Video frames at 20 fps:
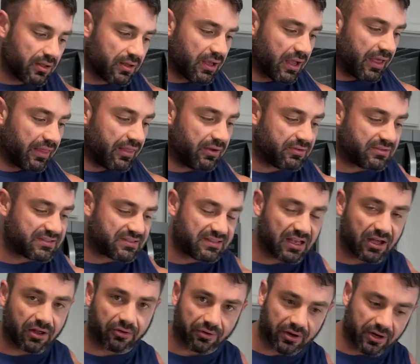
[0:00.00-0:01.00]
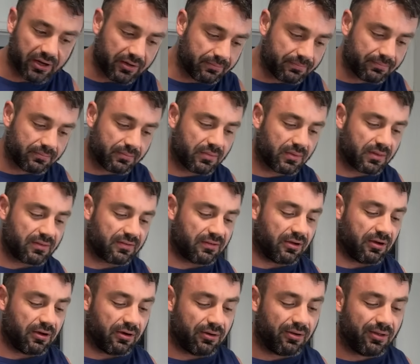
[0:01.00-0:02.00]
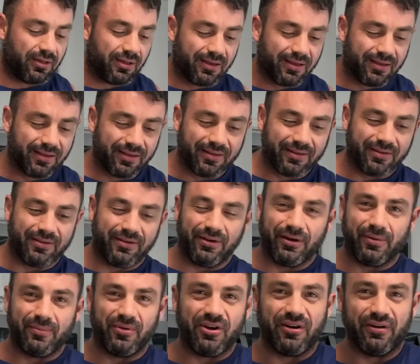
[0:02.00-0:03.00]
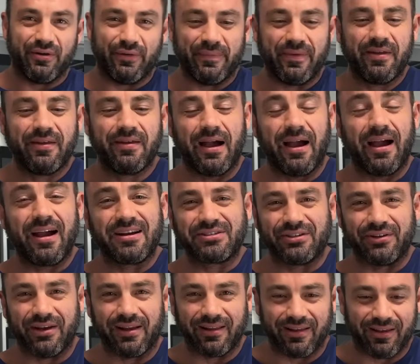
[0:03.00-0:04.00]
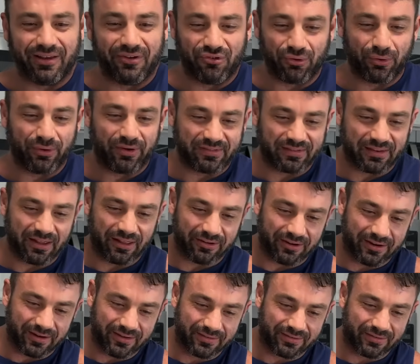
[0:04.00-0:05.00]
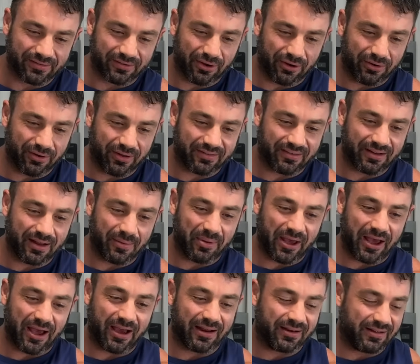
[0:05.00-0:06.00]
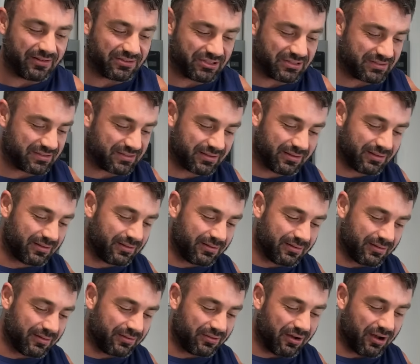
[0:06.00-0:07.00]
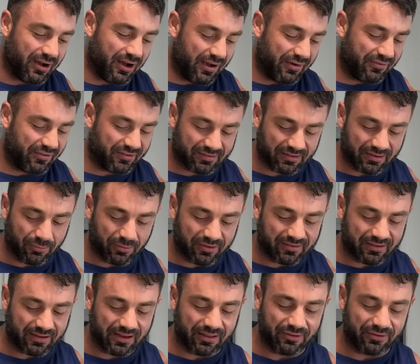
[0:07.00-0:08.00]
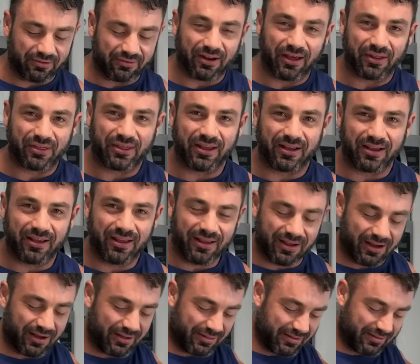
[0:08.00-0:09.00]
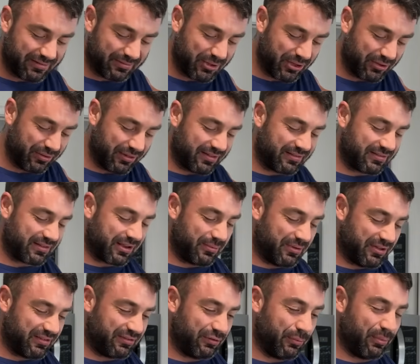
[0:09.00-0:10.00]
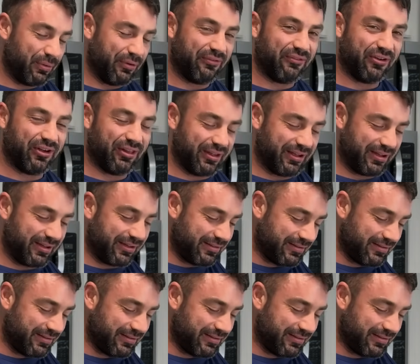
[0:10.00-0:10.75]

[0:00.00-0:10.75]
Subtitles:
And then celery. So yum yum. I actually enjoy celery, so it's not bad. It's just obviously once again there's nothing on this meal that's going to be super filling.